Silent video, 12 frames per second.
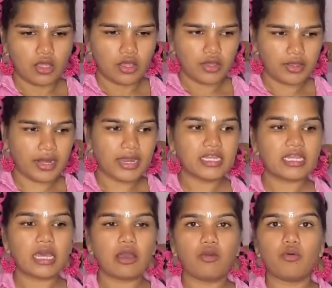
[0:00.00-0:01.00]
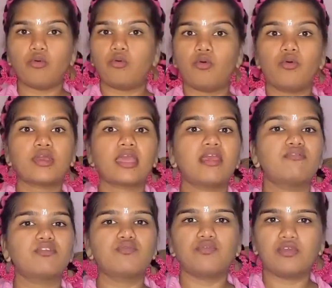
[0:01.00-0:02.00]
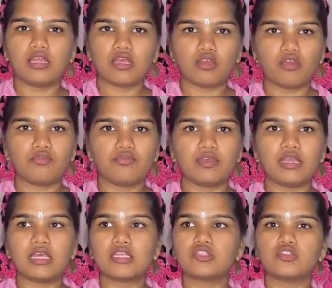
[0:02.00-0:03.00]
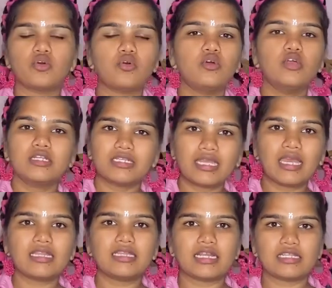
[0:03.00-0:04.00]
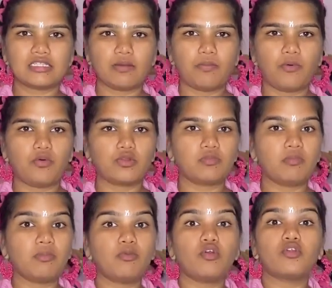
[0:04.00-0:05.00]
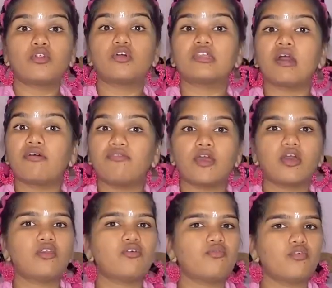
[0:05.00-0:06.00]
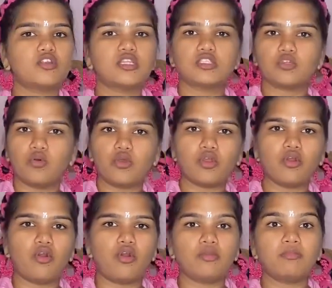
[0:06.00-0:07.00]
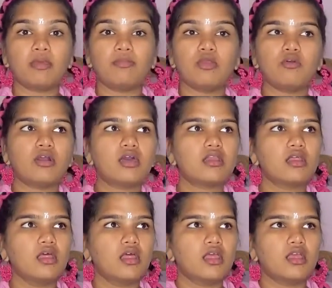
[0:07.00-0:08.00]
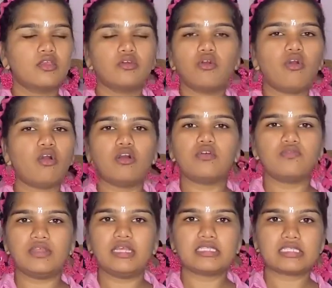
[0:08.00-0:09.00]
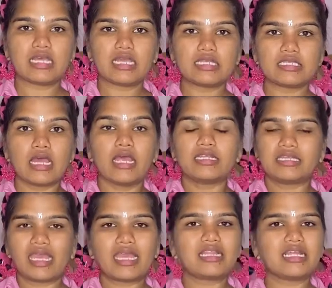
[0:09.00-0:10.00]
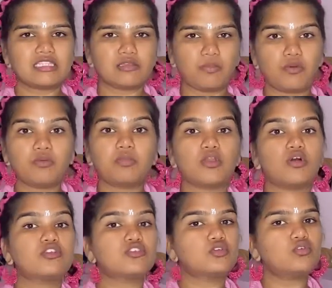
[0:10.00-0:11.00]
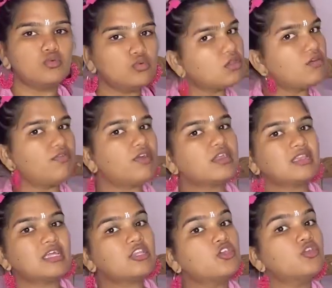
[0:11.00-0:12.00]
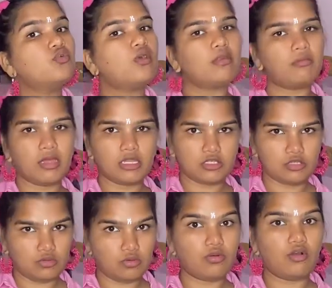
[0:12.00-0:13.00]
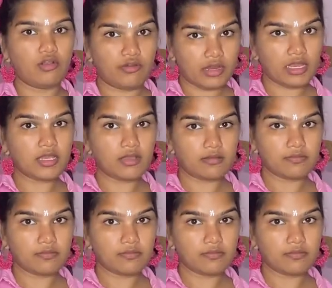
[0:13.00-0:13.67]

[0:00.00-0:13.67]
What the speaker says: right now okay with feeling your feelings, so take that support. Maybe you're not aware of what is going on, maybe you are, all of these things. Take that support, but also do the work that you are meant to do. All right,